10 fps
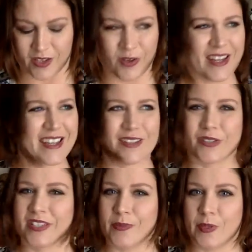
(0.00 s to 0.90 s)
Gray
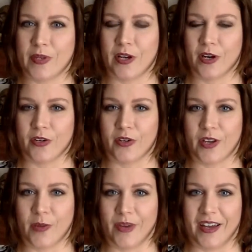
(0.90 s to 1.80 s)
candles seem to be harder to
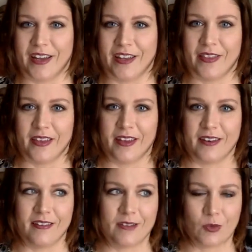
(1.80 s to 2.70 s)
come by
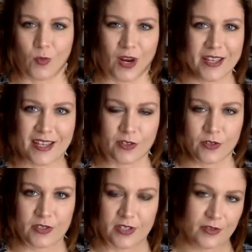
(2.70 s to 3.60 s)
than white
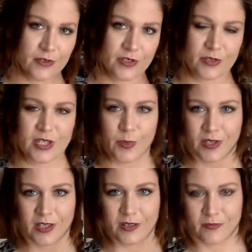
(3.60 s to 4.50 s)
candles, though. So
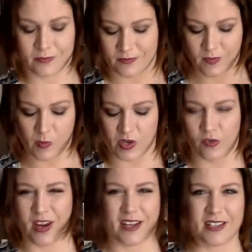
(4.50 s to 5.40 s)
typically,
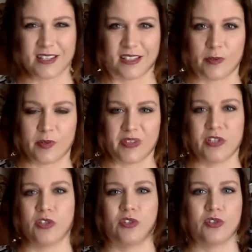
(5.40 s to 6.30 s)
gray doesn't seem to be
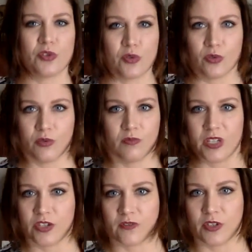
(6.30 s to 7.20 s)
too
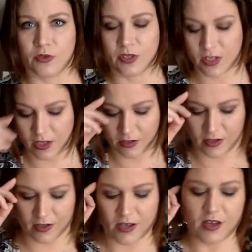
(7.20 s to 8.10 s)
much of a used color.